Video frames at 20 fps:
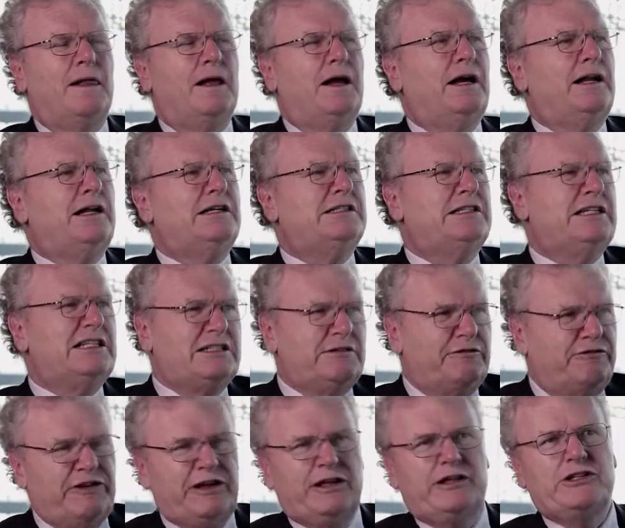And I said, yes, it
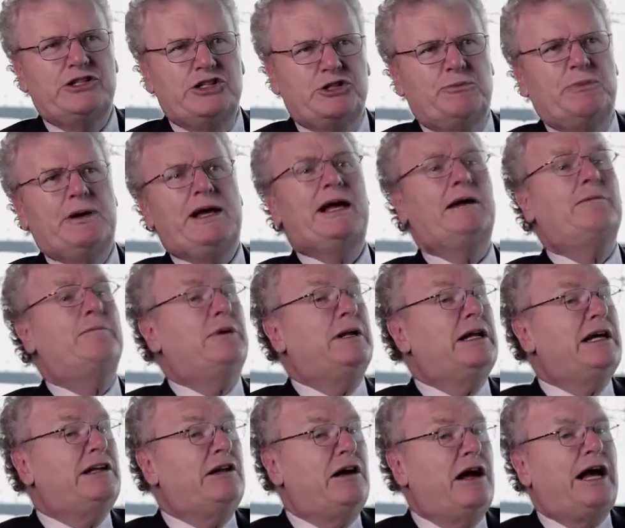failed in Japan, but
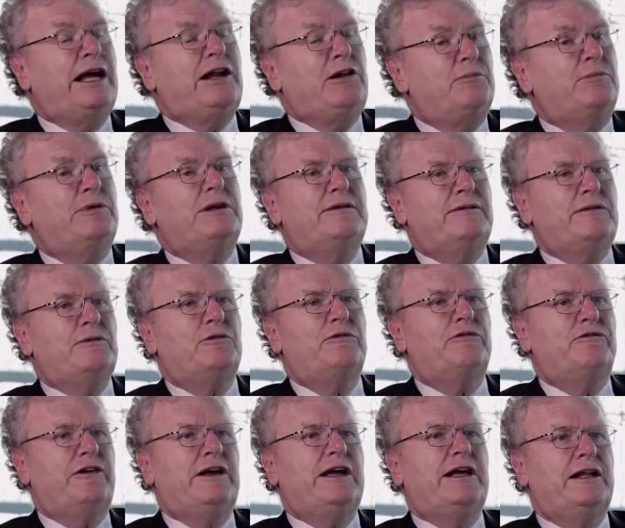I don't, I don't believe it will
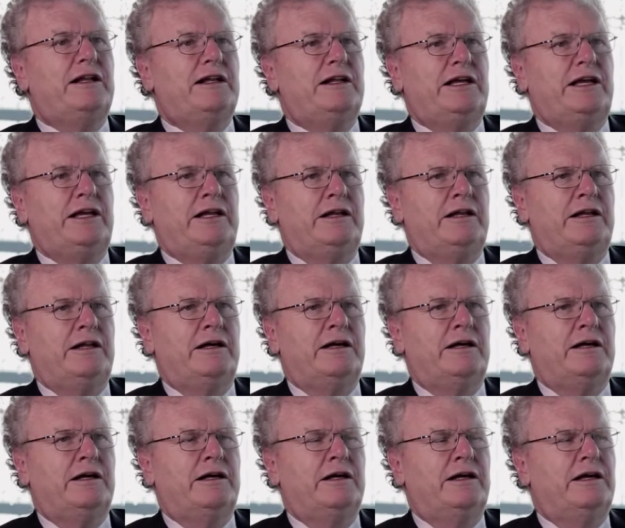fail in,
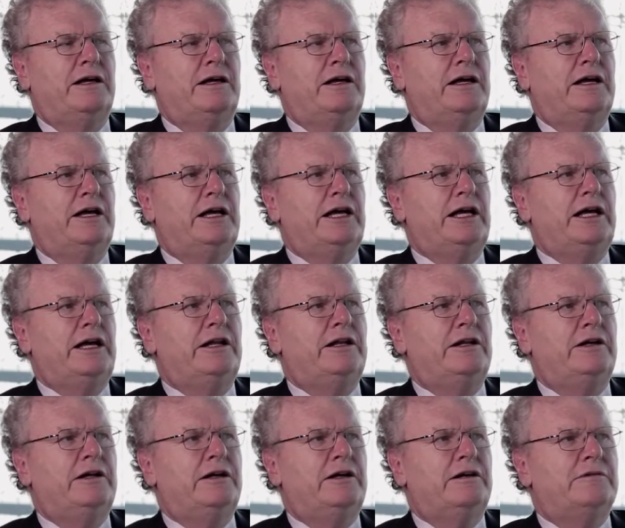uh,
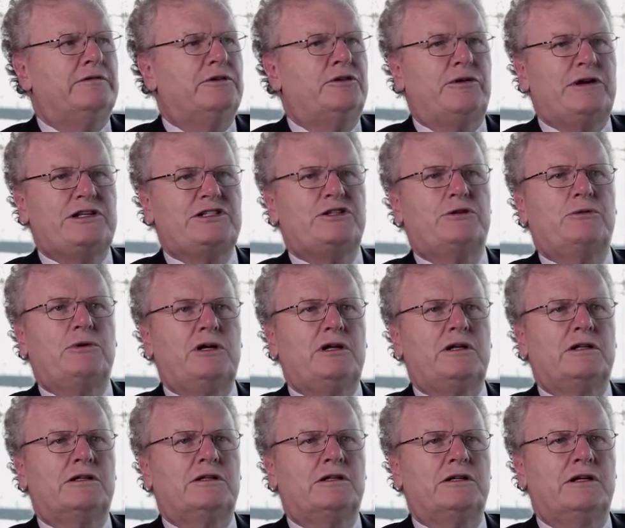in uh, the rest of the
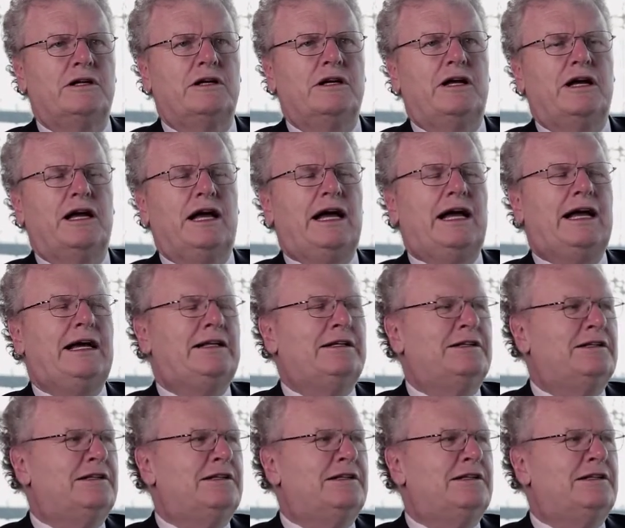world. And